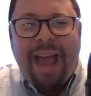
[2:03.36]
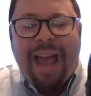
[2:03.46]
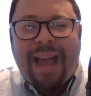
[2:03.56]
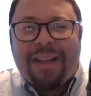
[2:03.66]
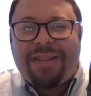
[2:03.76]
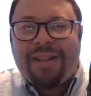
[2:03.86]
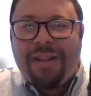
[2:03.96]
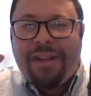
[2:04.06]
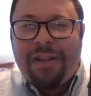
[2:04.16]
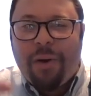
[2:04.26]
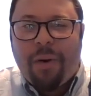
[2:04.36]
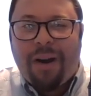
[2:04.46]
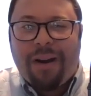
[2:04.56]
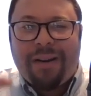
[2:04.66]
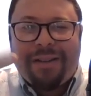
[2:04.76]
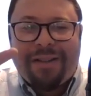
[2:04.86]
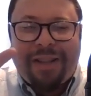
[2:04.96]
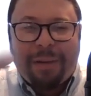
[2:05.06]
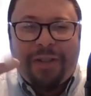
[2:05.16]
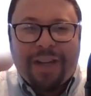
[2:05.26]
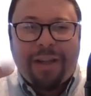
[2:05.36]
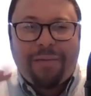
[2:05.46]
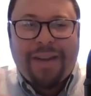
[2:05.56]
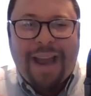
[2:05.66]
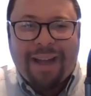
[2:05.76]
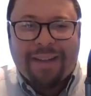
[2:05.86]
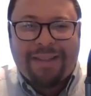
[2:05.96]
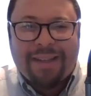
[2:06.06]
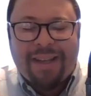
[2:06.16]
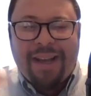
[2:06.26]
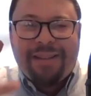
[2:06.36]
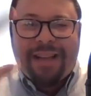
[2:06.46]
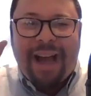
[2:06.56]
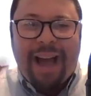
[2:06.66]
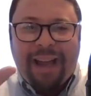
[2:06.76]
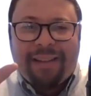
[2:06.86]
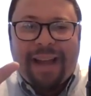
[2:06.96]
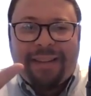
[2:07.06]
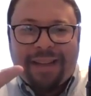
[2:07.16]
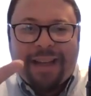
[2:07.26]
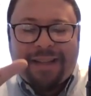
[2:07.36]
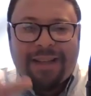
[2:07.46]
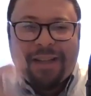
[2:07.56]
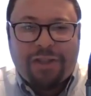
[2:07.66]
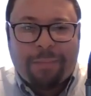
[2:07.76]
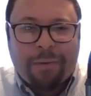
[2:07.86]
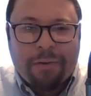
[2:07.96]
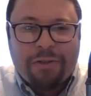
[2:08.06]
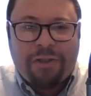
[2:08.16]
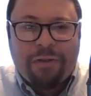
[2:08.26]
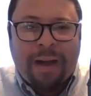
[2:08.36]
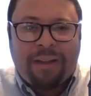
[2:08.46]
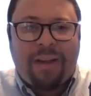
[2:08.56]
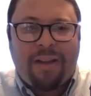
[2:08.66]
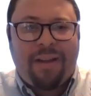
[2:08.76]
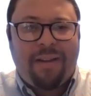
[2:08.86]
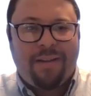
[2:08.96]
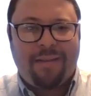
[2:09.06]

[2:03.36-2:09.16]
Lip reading: as your subject of analysis to highlight the Chassidic approach to Halacha.